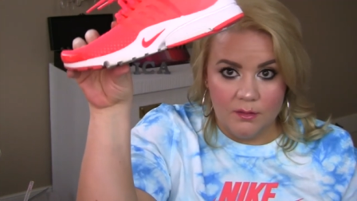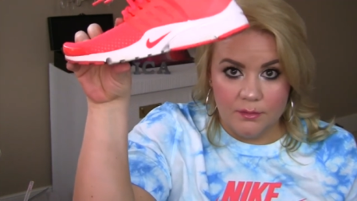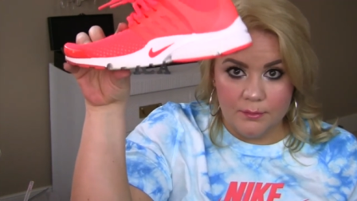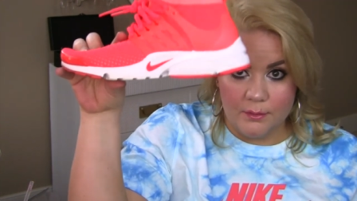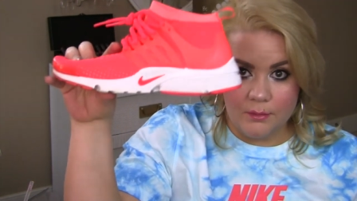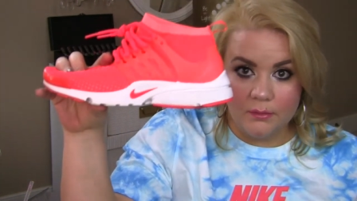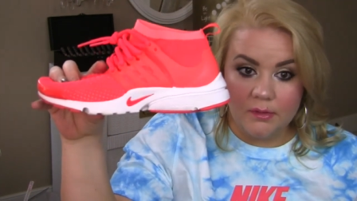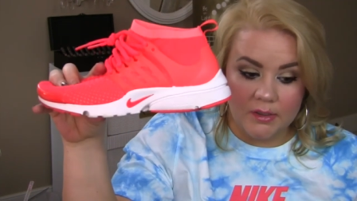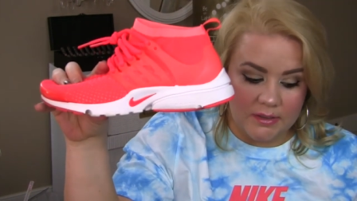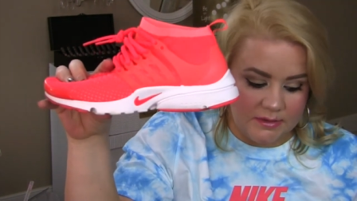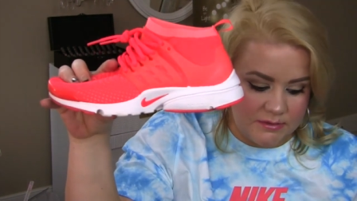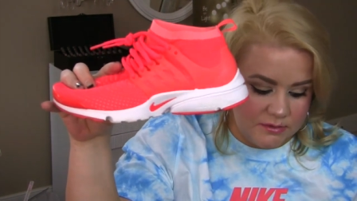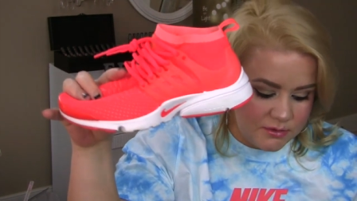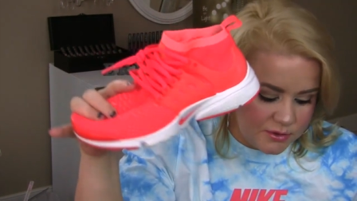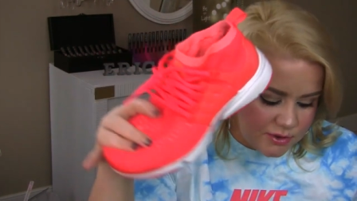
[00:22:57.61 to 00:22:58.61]
the
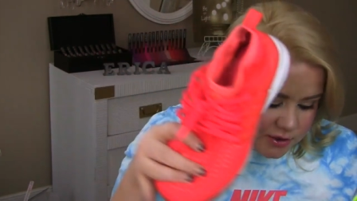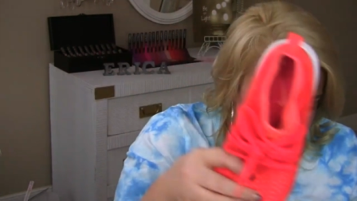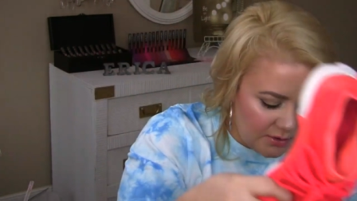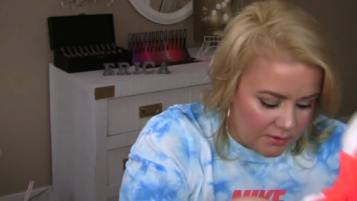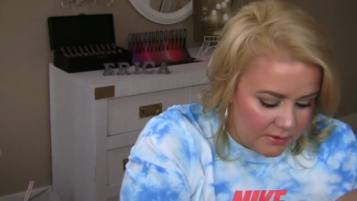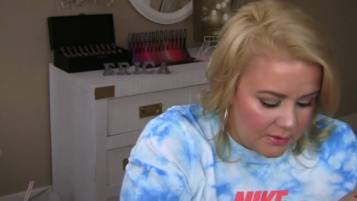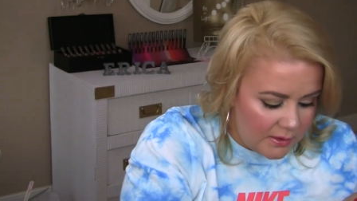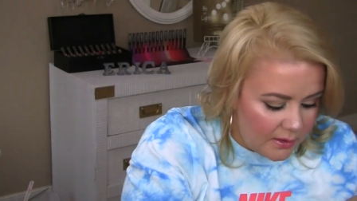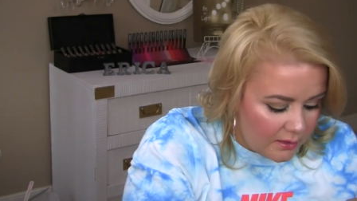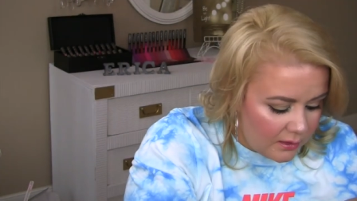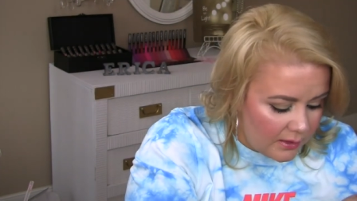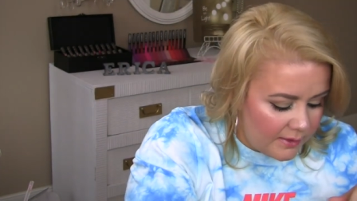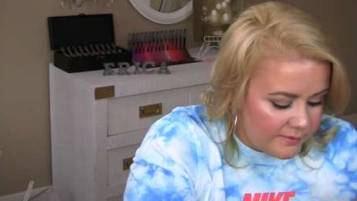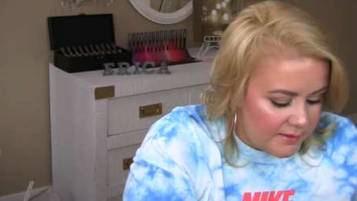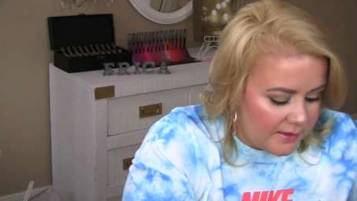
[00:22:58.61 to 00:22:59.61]
orange,
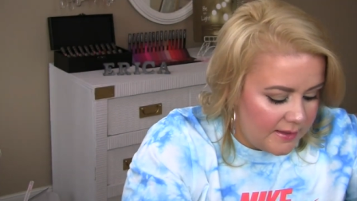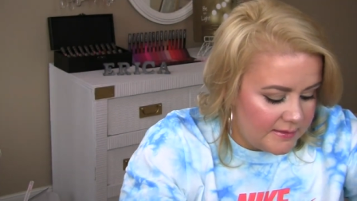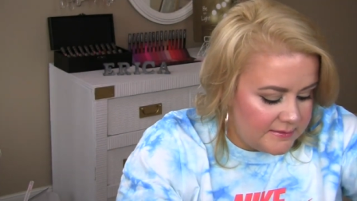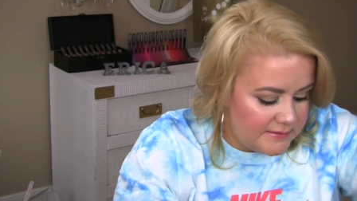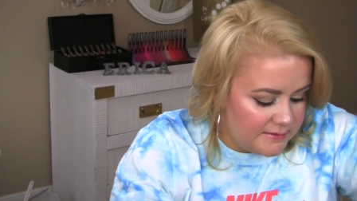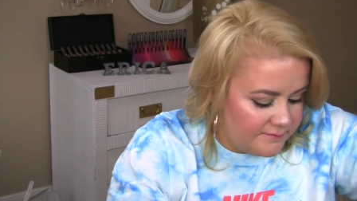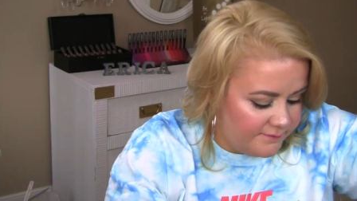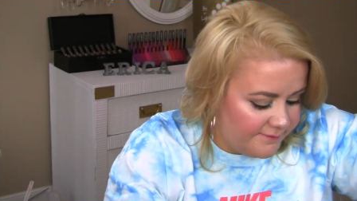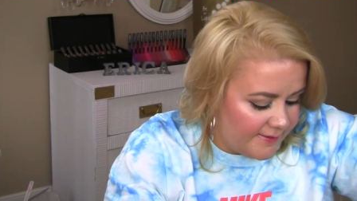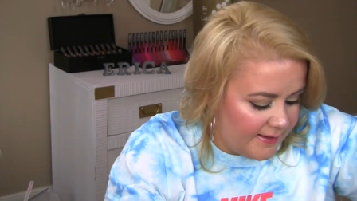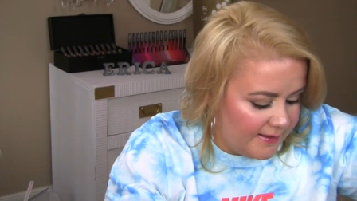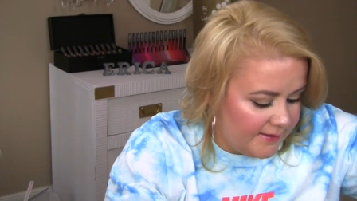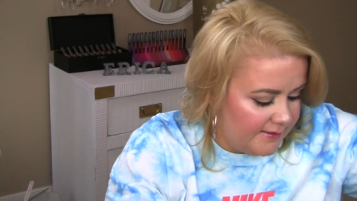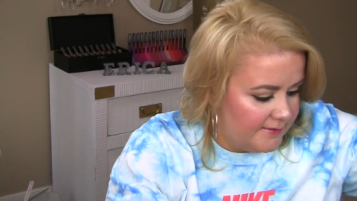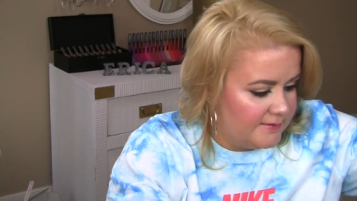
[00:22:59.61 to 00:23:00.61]
and then I did
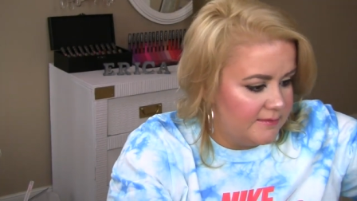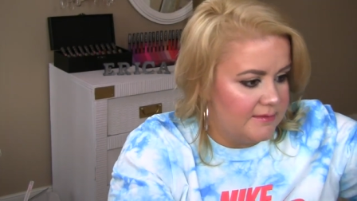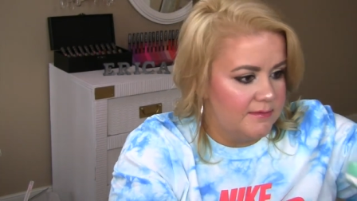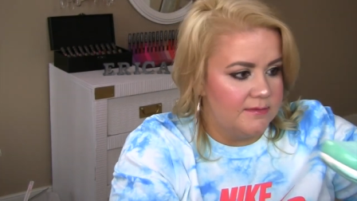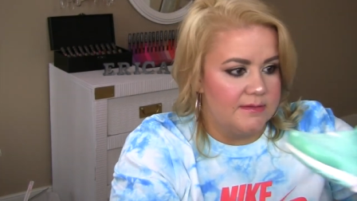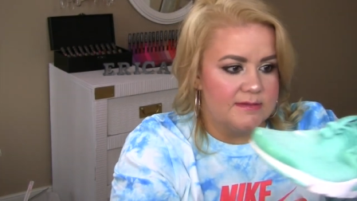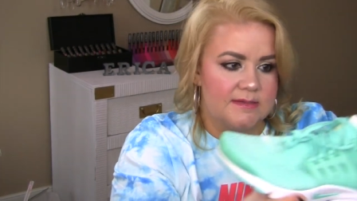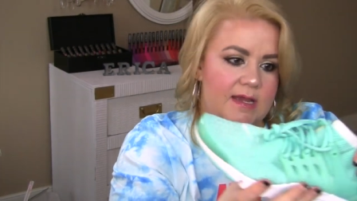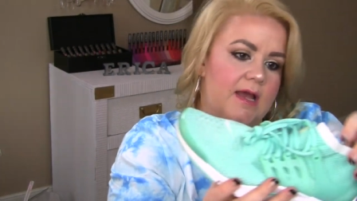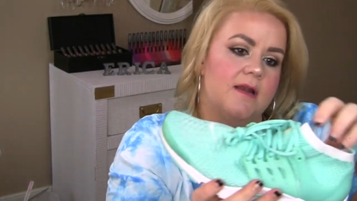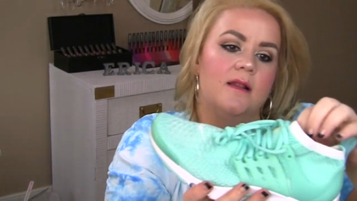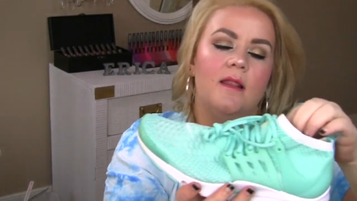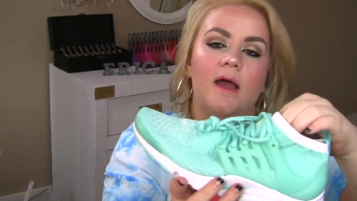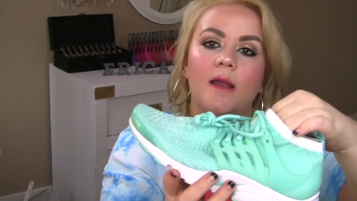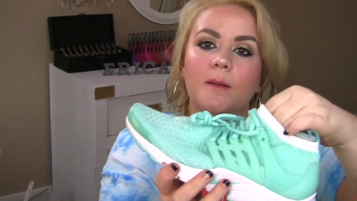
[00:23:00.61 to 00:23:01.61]
find this kind
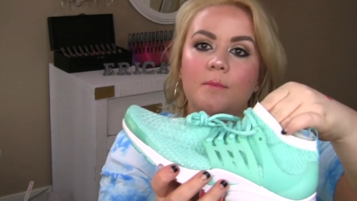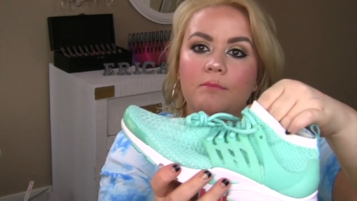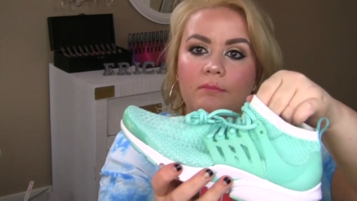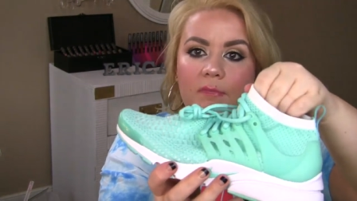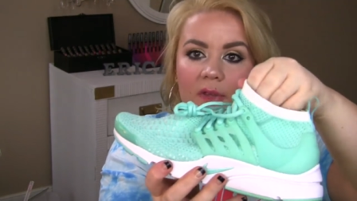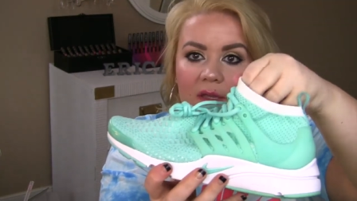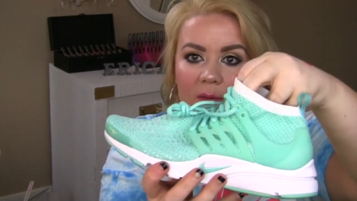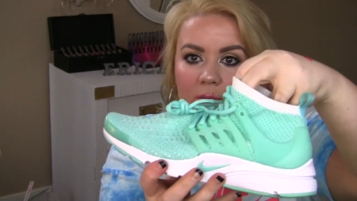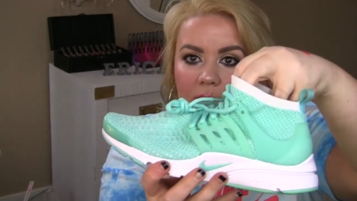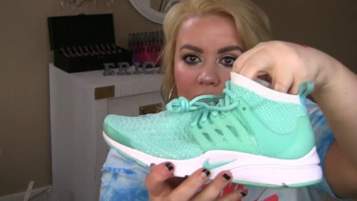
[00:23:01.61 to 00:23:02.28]
of like mint